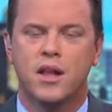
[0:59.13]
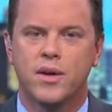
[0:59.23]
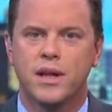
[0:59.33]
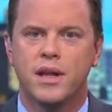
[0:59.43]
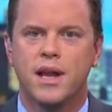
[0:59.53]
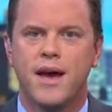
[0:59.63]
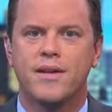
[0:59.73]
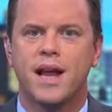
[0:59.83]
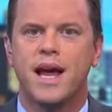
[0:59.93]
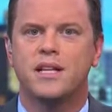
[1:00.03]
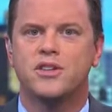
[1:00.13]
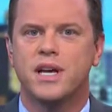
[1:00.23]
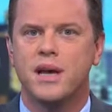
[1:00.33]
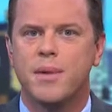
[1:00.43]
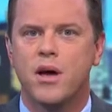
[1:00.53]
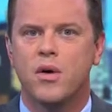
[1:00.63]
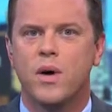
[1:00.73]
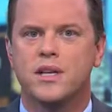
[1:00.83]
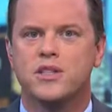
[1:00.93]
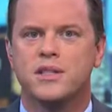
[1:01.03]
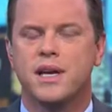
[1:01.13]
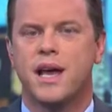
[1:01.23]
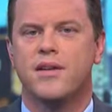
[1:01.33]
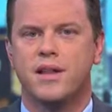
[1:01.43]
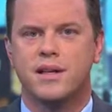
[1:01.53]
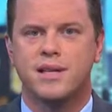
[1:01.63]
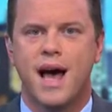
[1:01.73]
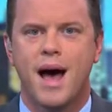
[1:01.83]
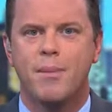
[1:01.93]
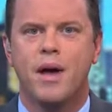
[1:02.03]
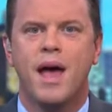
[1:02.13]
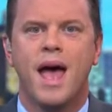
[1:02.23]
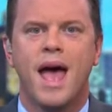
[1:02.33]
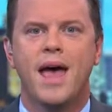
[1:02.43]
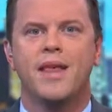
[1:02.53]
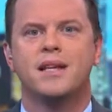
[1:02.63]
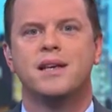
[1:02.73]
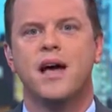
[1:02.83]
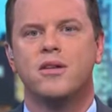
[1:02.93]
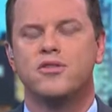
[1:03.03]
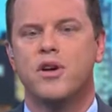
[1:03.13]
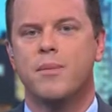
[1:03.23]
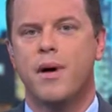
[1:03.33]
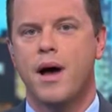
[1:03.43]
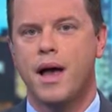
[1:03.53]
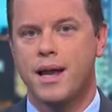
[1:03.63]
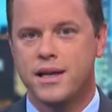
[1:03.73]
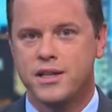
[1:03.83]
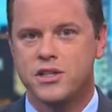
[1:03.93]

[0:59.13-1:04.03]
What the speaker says: Hillary Clinton having to answer email questions again at the top. And then Donald Trump, in